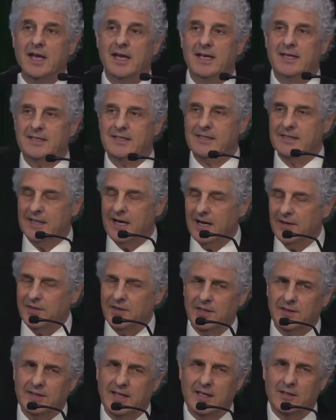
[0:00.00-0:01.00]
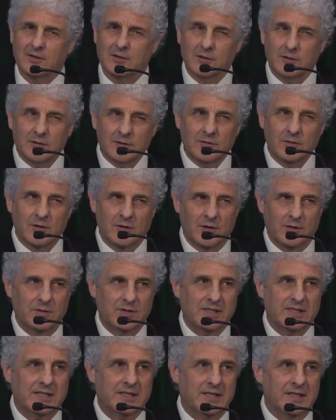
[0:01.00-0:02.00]
It's not that they learn
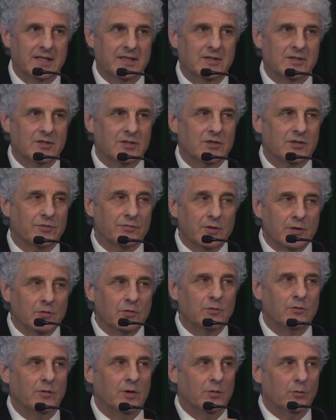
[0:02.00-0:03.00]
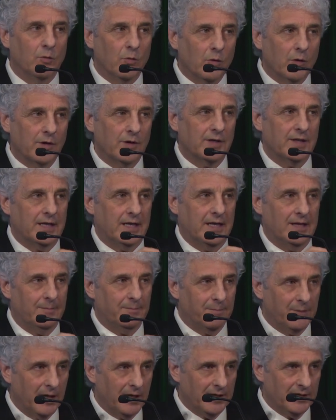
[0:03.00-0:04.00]
those things through reward
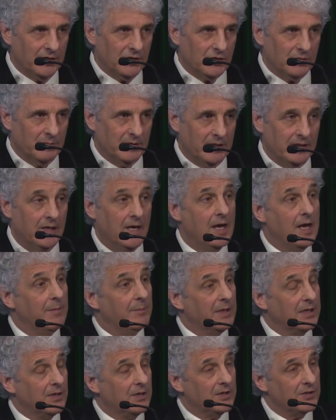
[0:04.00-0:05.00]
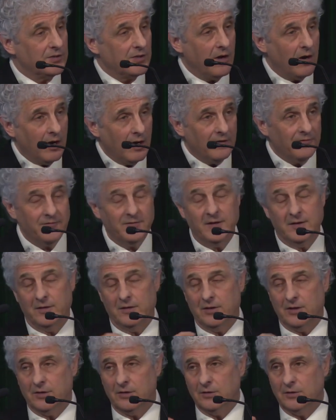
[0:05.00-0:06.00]
and punishment, because
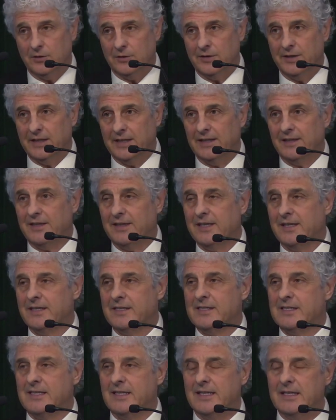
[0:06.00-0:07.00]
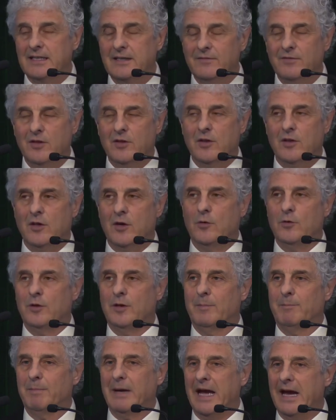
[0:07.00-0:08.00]
often they're learning things even though
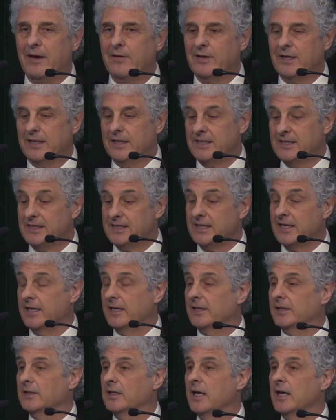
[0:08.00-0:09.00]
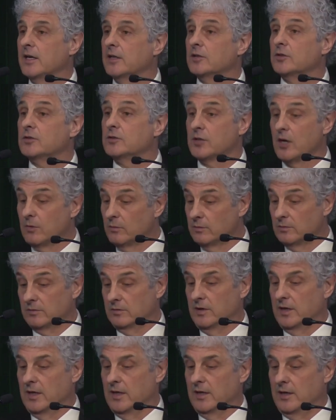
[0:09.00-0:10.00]
the parent is saying, don't
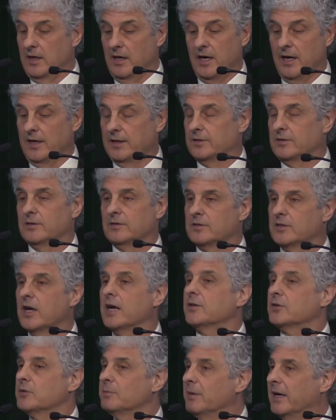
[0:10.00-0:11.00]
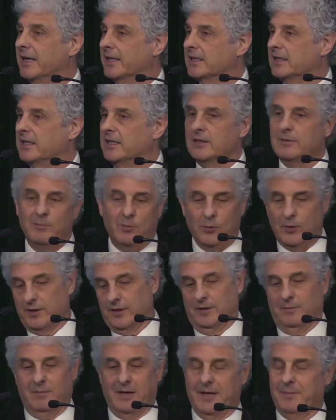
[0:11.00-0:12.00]
uh, touch my
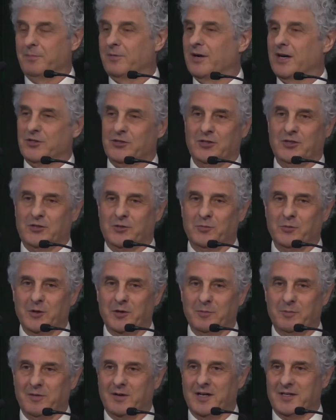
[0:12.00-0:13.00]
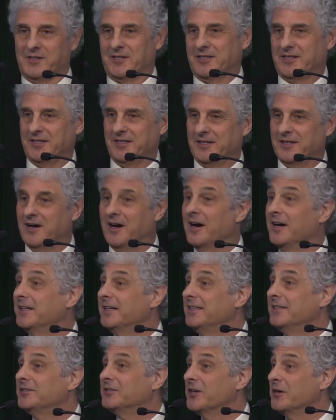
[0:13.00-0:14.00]
keyboard and my precious word processing.
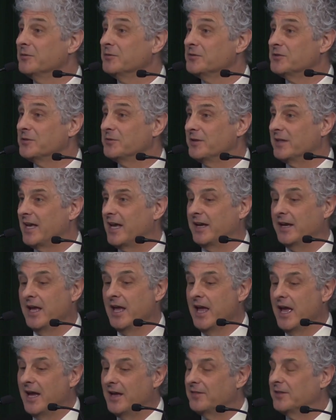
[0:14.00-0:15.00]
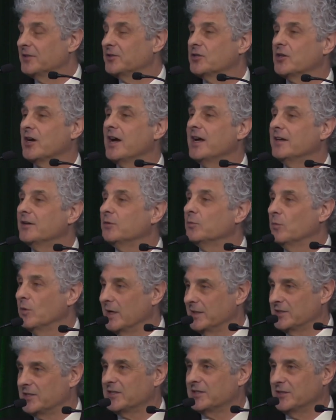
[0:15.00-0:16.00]
Honey, don't do that. And the child
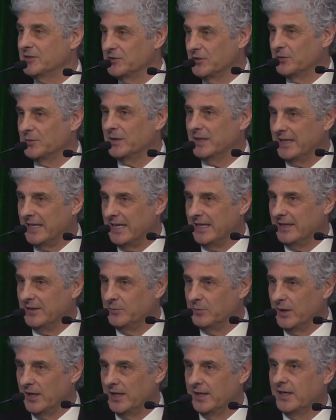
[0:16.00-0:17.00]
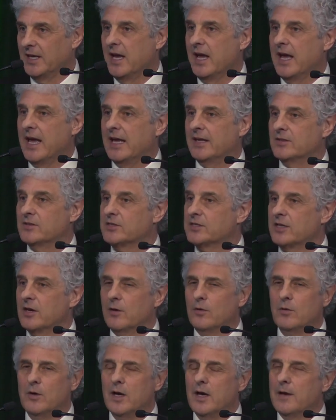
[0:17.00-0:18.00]
wants to do it anyway. And
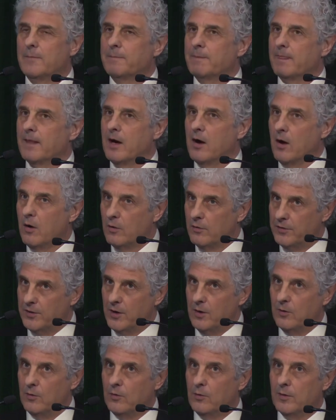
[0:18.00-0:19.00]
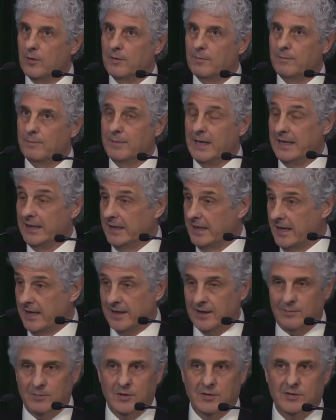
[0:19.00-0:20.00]
so, although many
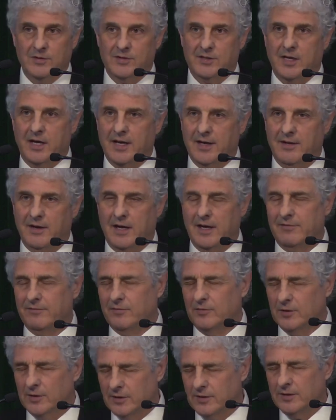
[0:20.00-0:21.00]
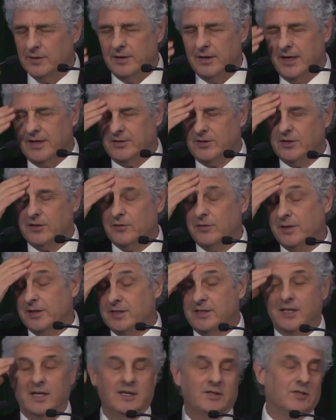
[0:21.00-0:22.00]
animals, I, have learned not to
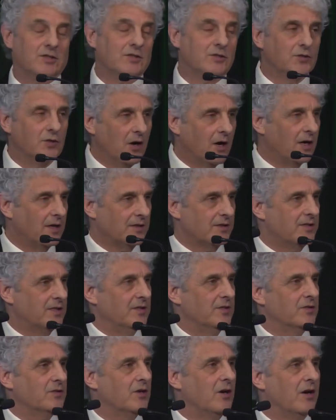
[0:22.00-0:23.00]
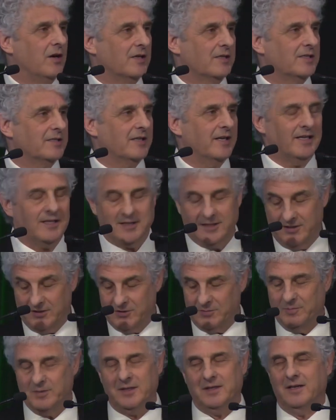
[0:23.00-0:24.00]
criticize dogs in talks like
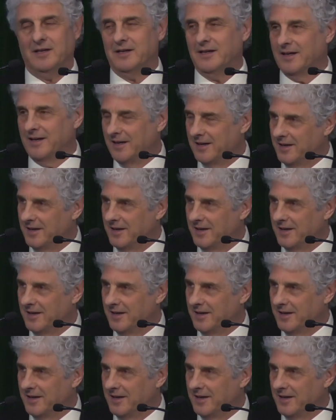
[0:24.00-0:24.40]
this, but